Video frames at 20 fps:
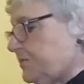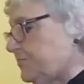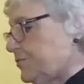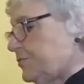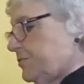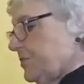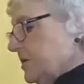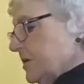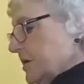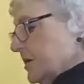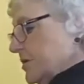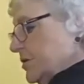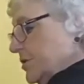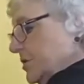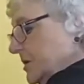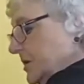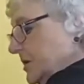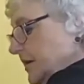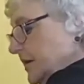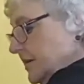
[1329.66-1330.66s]
dried
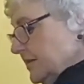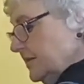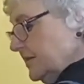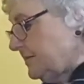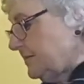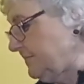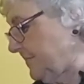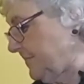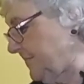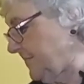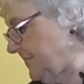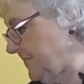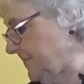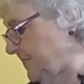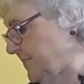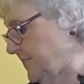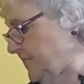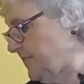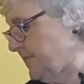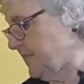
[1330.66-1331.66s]
chilies.
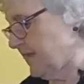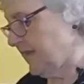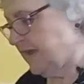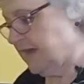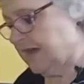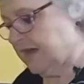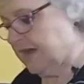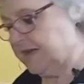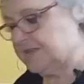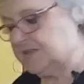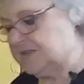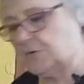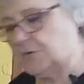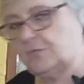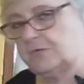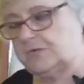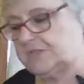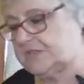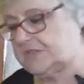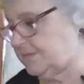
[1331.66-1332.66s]
I don't
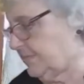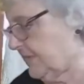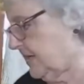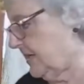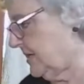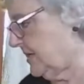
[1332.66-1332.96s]
want to make